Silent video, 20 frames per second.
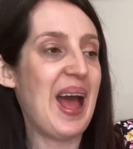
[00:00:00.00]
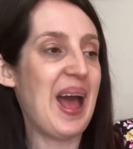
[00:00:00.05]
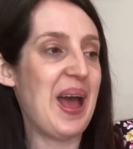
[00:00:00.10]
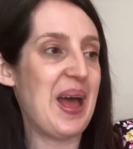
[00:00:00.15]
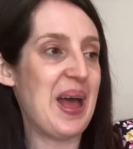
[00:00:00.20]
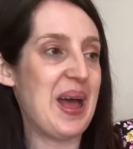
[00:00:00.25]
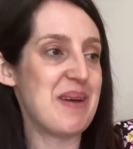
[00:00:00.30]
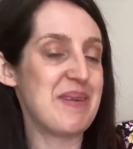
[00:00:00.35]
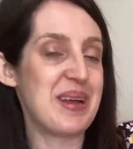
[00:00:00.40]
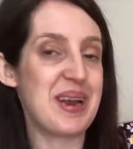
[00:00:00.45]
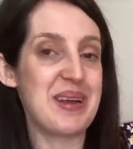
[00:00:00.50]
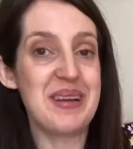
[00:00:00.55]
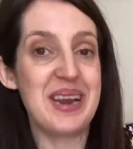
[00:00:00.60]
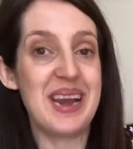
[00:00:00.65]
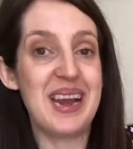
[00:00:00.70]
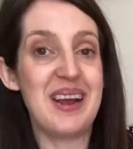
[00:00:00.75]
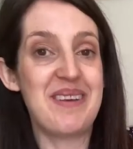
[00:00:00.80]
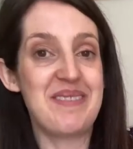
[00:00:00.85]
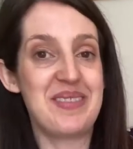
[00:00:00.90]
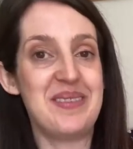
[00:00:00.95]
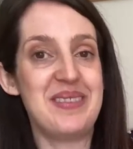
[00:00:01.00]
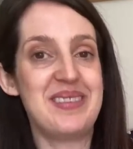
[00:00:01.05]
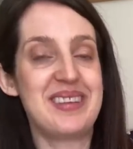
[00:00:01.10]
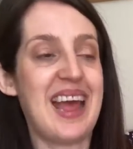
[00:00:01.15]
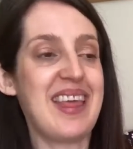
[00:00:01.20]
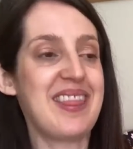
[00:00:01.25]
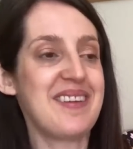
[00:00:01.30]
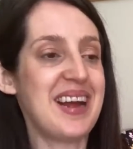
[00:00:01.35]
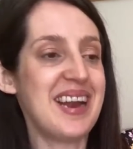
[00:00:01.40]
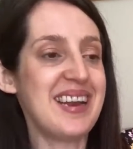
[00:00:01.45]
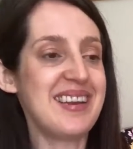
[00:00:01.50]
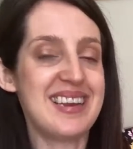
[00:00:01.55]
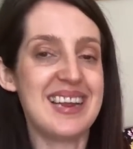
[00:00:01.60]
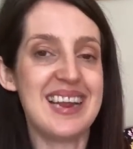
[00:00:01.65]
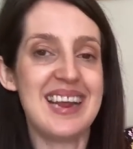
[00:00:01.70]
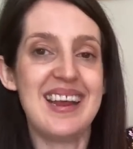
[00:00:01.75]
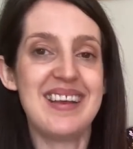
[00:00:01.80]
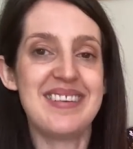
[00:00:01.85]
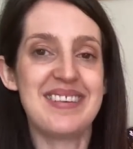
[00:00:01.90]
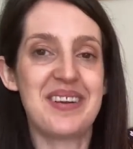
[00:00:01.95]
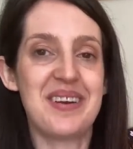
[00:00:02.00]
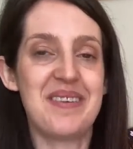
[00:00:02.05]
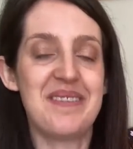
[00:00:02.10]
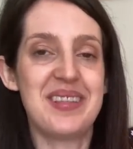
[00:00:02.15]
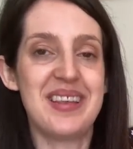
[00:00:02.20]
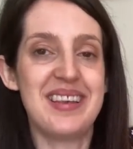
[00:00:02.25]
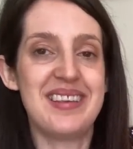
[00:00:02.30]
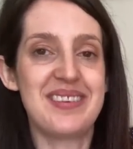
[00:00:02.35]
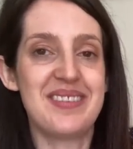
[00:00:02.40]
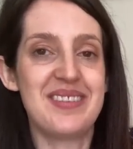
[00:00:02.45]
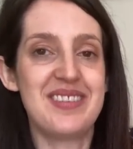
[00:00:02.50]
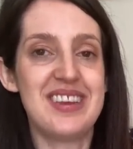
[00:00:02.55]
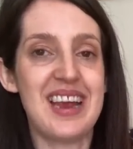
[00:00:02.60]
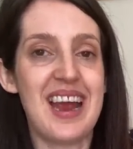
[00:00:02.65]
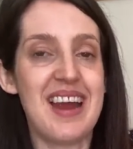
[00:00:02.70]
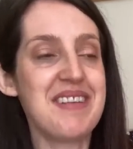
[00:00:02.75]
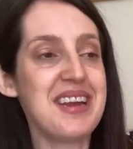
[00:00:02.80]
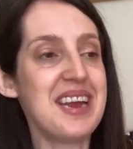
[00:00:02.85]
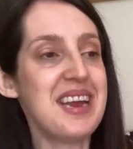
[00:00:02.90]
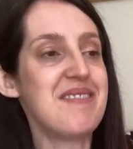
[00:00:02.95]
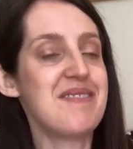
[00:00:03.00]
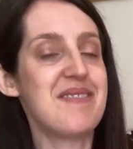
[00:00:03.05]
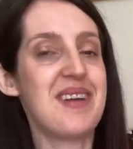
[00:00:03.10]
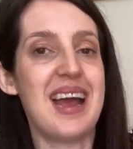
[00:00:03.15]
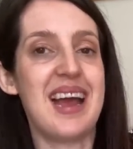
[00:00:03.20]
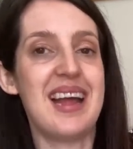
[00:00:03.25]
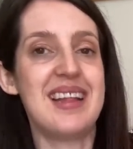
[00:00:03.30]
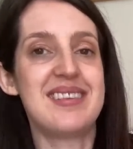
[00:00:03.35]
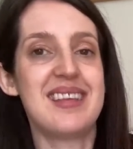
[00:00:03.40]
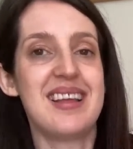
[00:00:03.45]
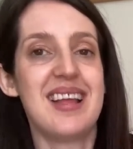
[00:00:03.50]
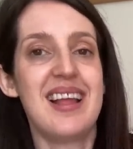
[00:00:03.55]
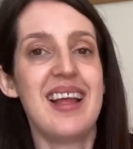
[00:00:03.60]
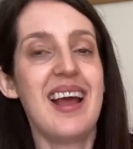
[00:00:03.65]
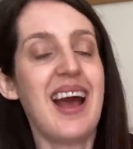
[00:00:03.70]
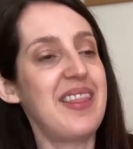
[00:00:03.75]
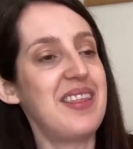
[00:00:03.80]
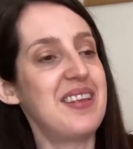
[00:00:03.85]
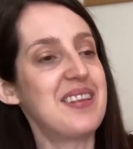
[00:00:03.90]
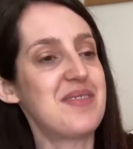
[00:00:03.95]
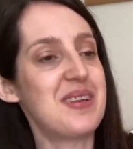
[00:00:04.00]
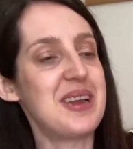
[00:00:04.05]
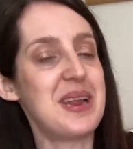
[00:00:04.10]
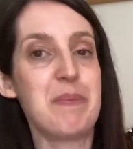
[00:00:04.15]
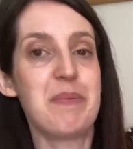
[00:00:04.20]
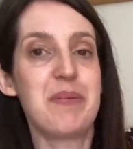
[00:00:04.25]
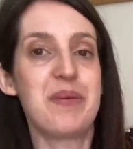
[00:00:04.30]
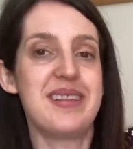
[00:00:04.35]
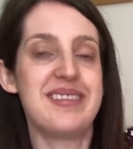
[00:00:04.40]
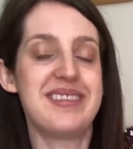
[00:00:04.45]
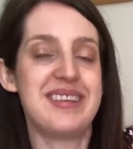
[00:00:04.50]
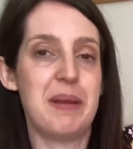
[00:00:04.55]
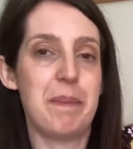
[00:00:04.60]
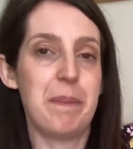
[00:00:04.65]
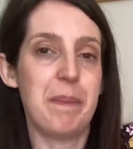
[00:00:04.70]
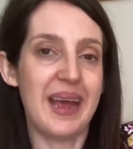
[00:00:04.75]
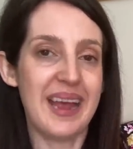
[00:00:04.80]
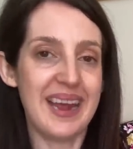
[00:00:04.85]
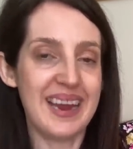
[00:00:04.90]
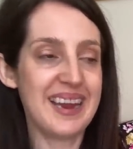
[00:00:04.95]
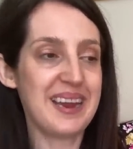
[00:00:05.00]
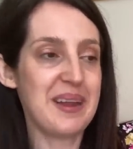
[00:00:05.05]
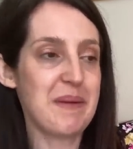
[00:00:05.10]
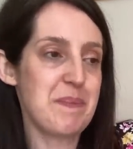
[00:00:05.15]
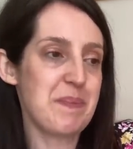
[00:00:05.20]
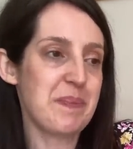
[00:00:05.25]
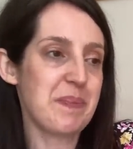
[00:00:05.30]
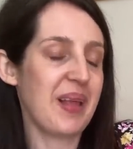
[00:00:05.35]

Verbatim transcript: Um, and I really love them together actually. So I've gone for this sort of cherry red and this really pretty pink.